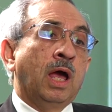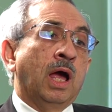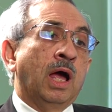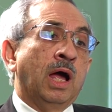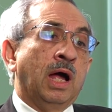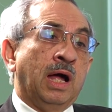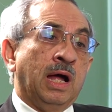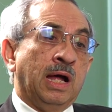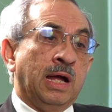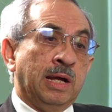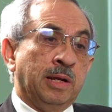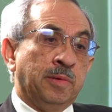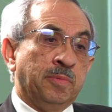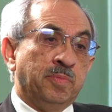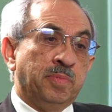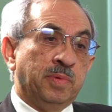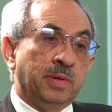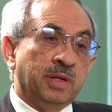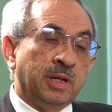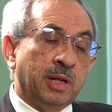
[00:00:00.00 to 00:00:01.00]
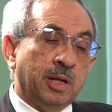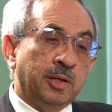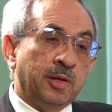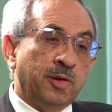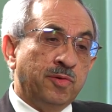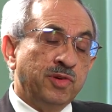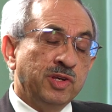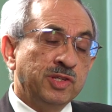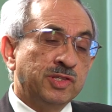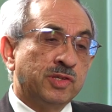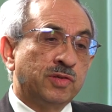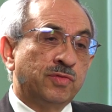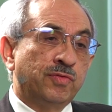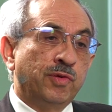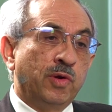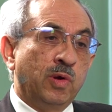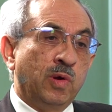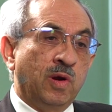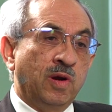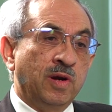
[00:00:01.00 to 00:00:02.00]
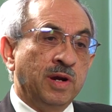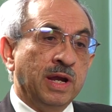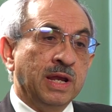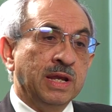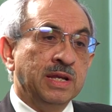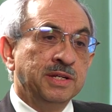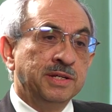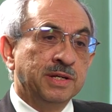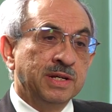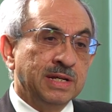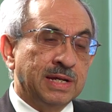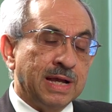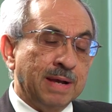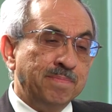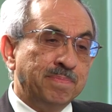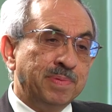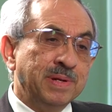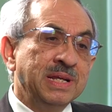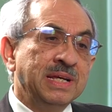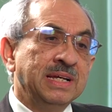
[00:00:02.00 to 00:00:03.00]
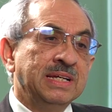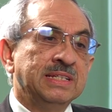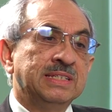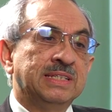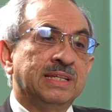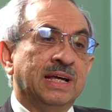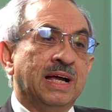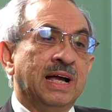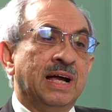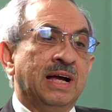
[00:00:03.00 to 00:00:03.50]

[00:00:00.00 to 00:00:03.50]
The risks for Indian companies